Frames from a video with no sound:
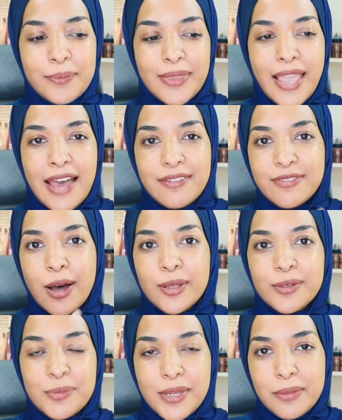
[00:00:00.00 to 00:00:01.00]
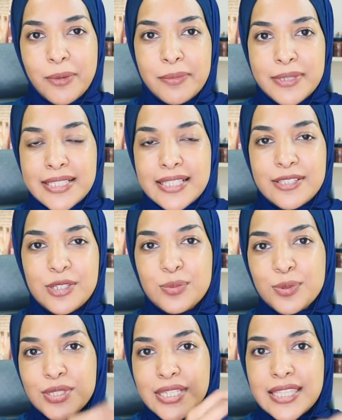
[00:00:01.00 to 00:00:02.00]
have followed me in my business, you
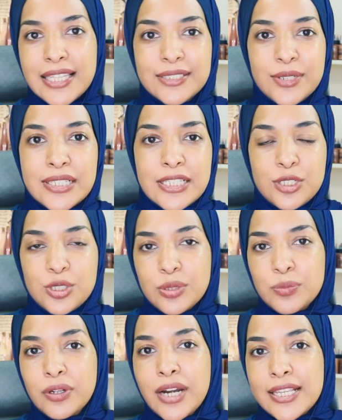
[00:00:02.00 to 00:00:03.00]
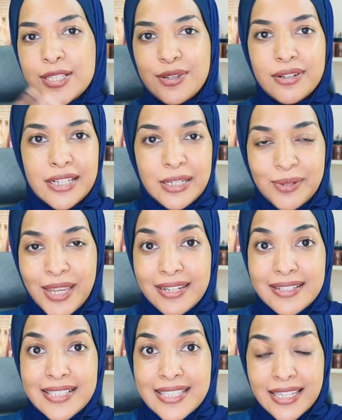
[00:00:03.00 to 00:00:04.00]
will see that transition where I started
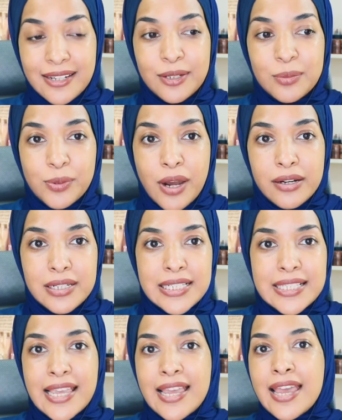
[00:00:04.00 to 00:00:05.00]
creating skincare products.